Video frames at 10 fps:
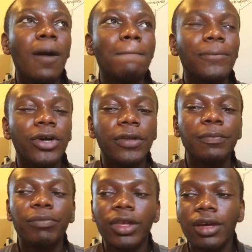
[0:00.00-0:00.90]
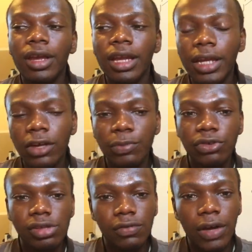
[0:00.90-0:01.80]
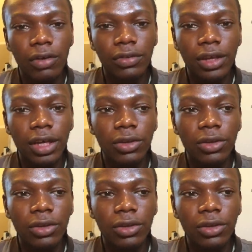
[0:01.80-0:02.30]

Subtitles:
But learn how to put yourself out there